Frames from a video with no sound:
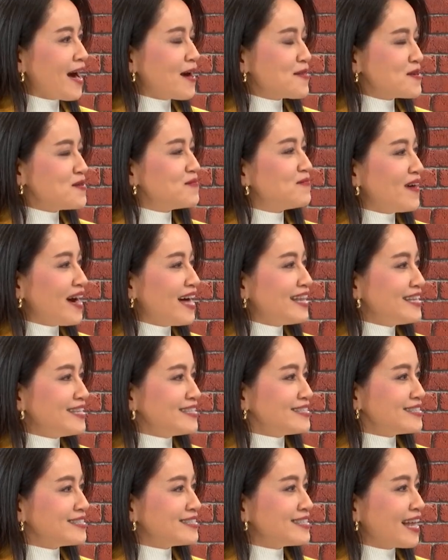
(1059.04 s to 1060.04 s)
other
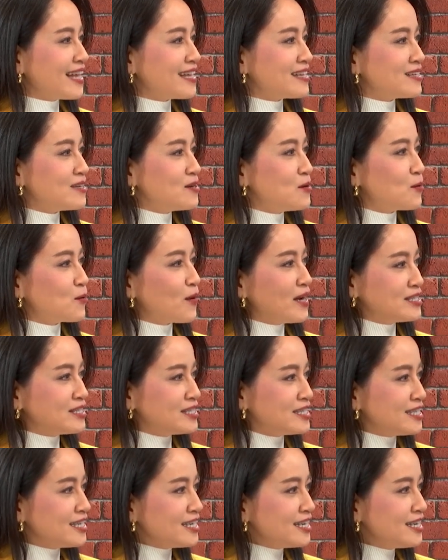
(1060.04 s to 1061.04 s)
balance like
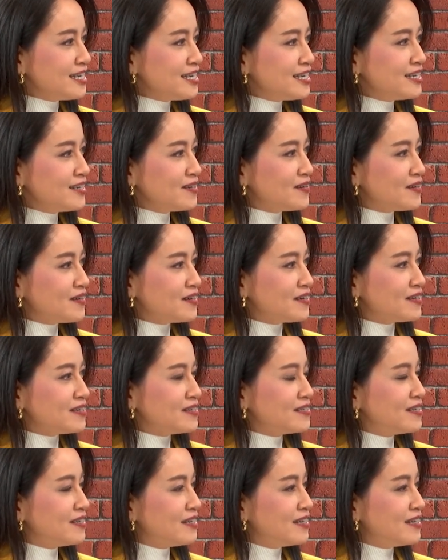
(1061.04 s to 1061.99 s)
Russia or